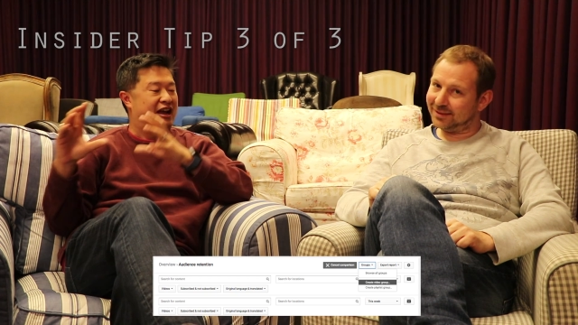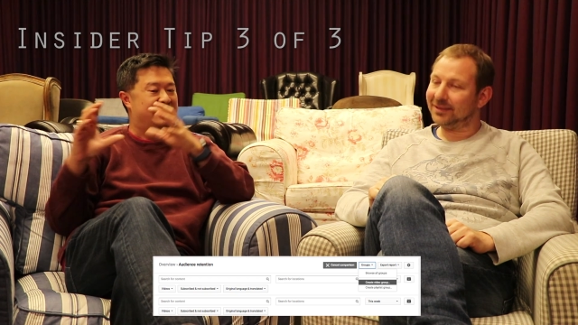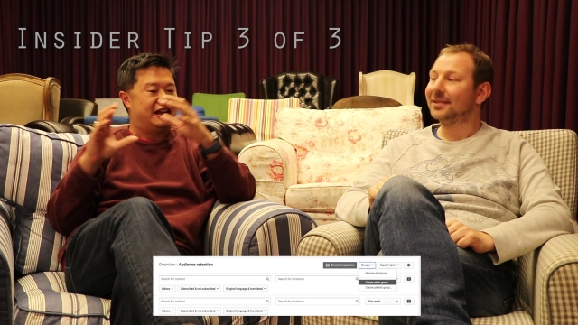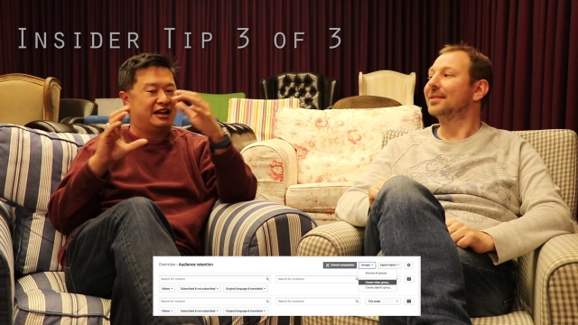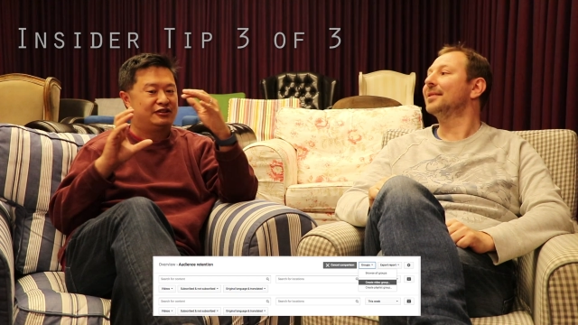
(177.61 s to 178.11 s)

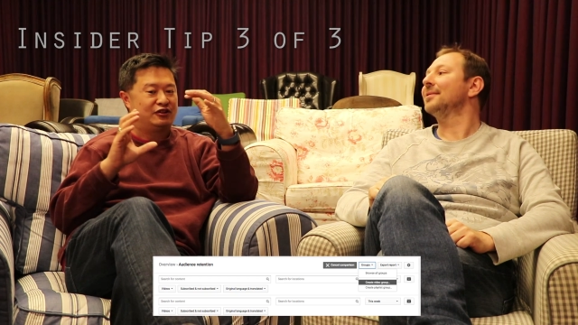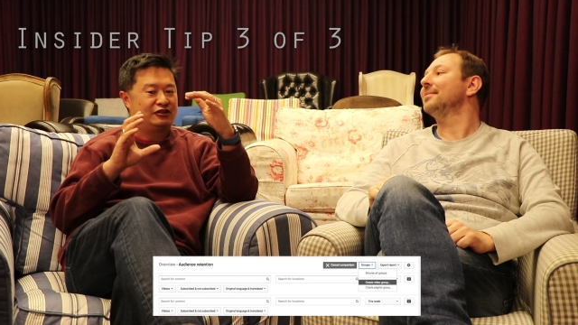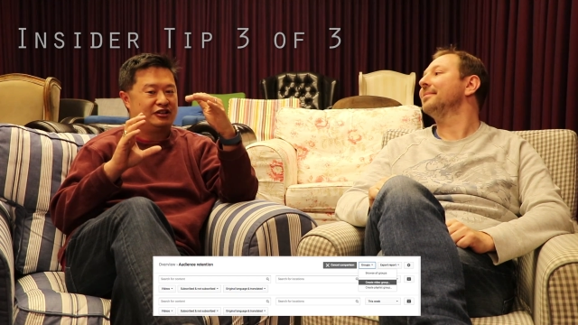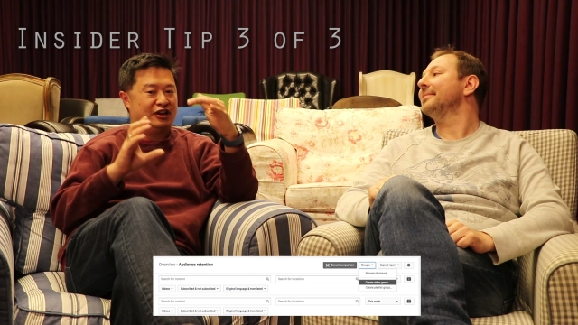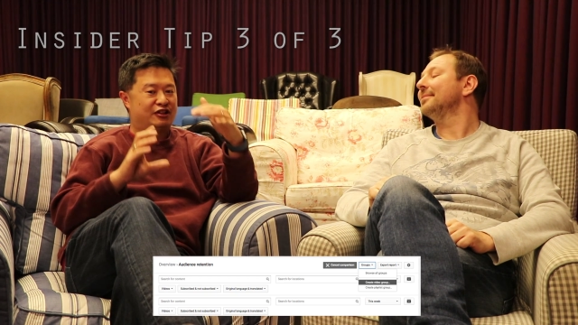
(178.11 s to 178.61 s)
Speaker 1: And I
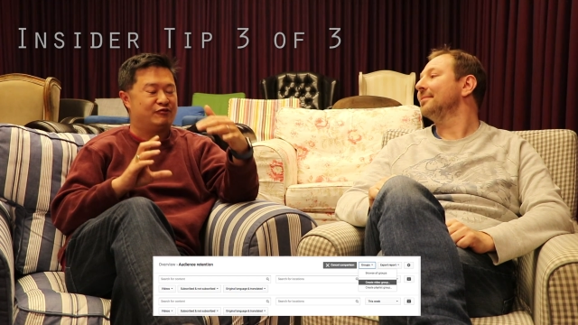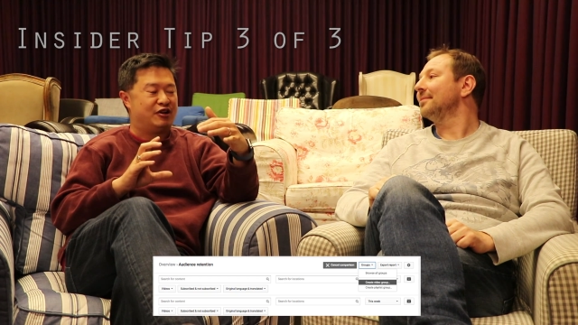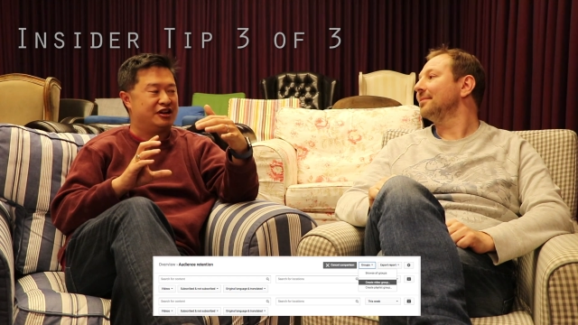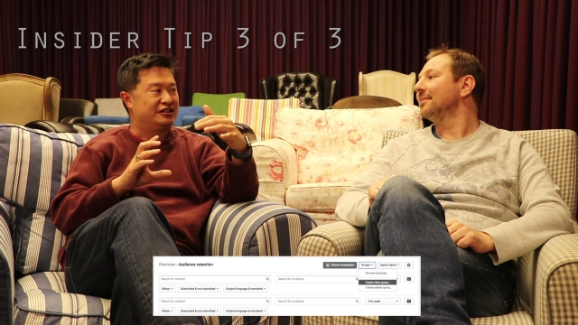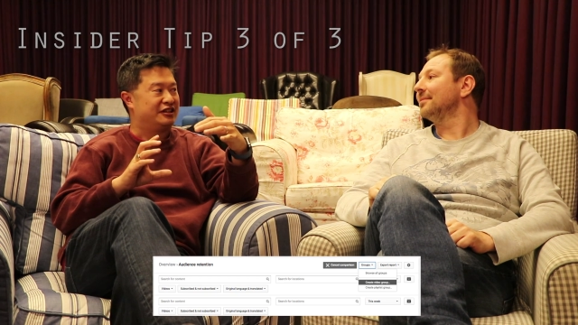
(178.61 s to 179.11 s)
took the other
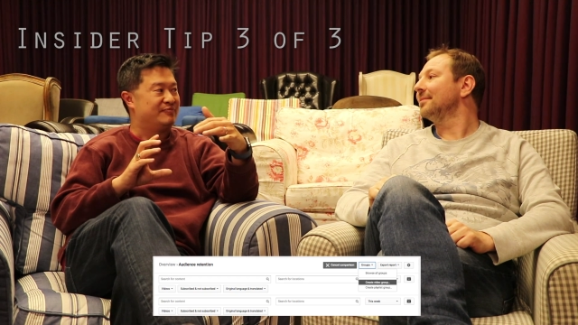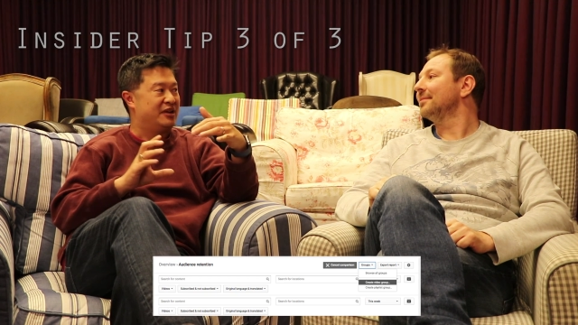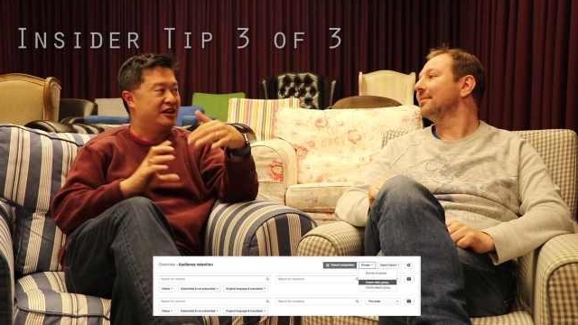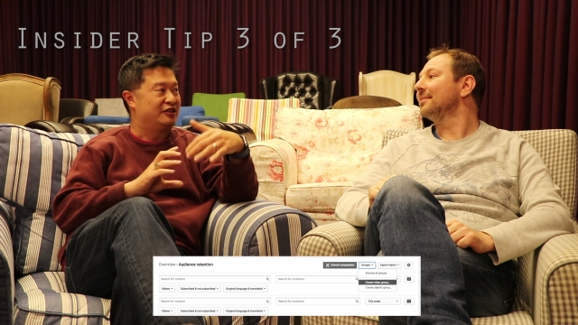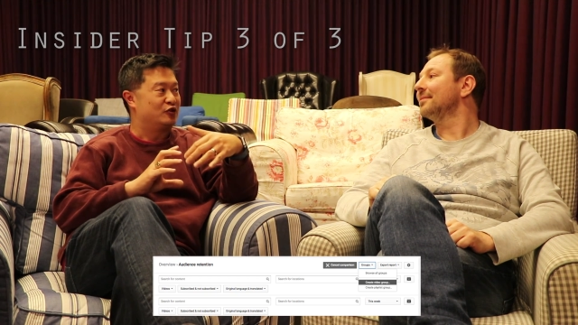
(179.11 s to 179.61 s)
ones and
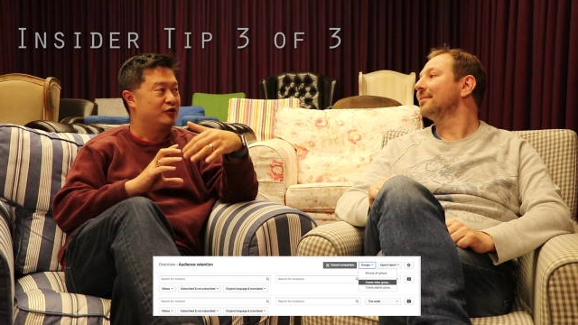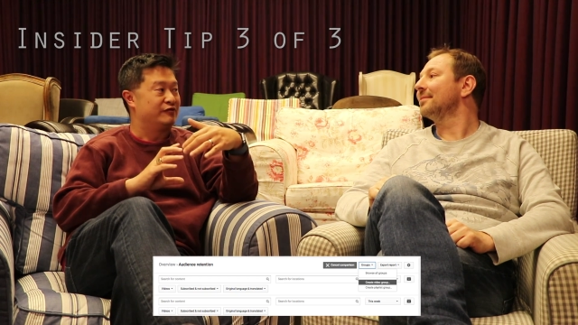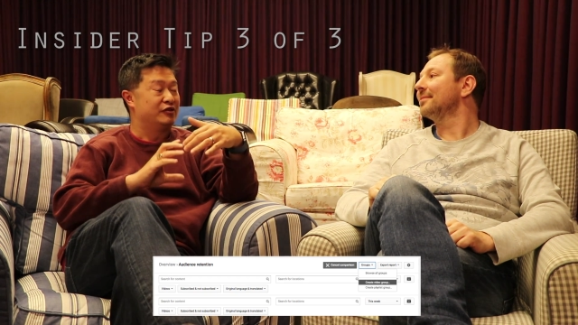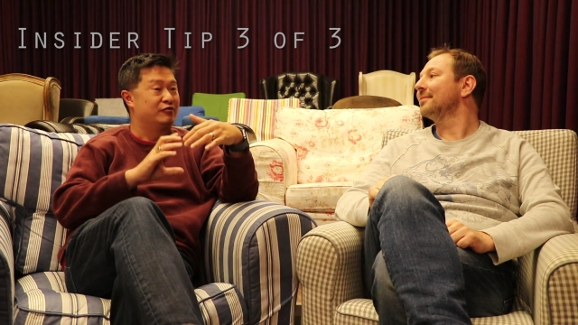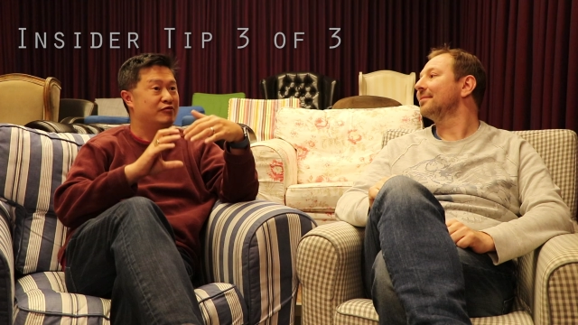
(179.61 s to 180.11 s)
made it sort
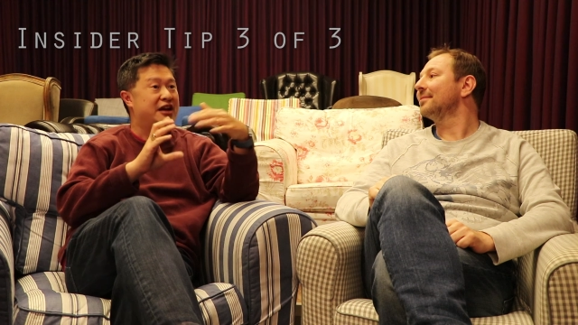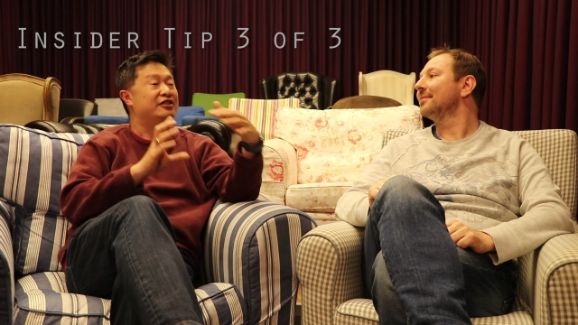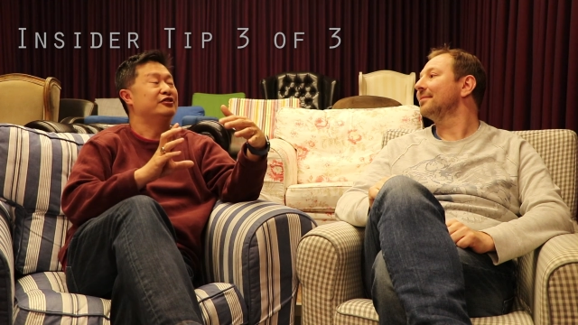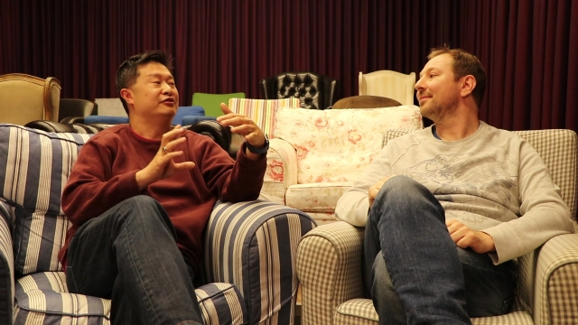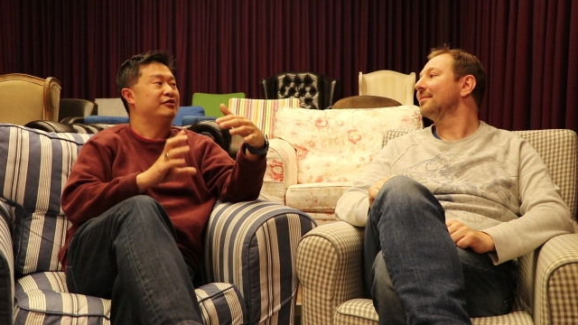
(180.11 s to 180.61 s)
of the
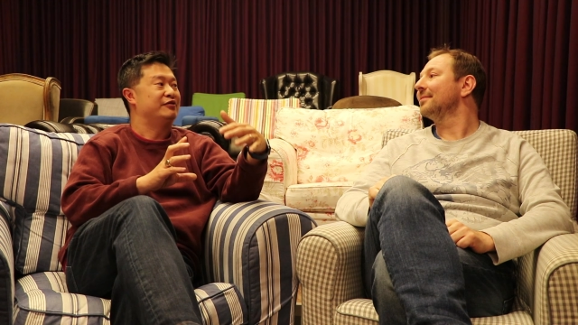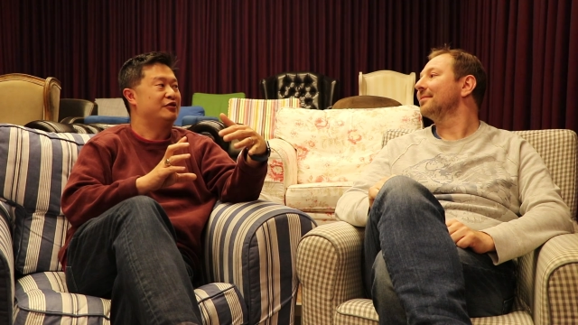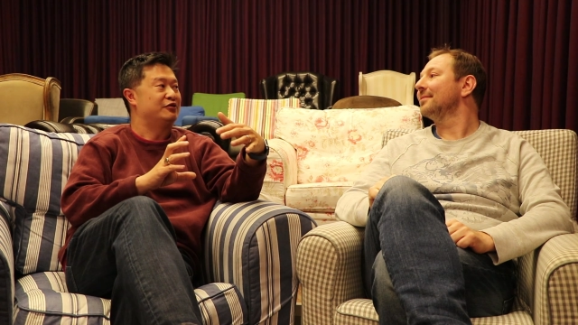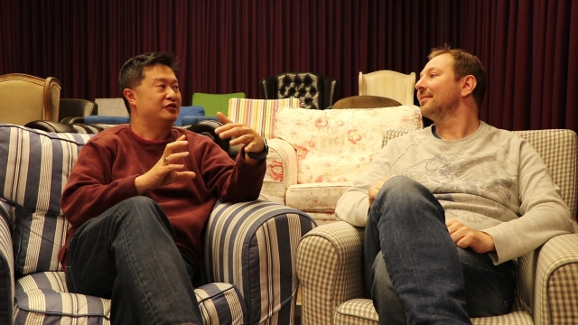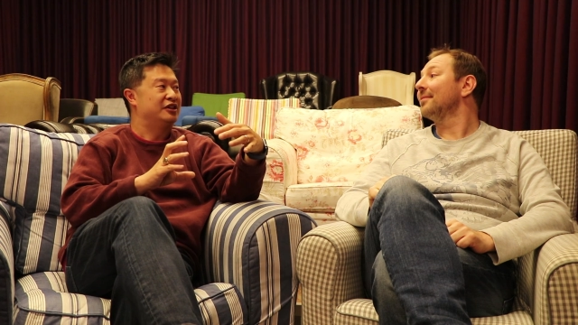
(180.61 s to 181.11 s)
regular
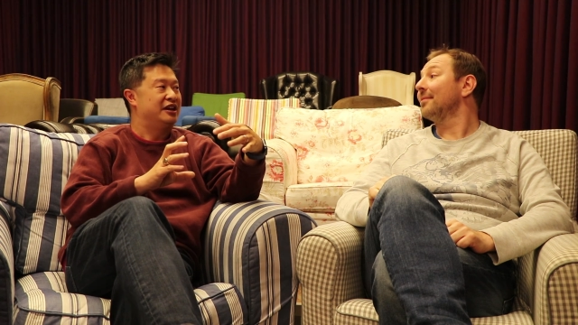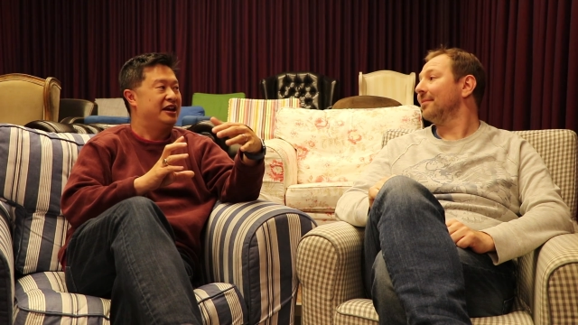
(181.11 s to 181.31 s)
reviews,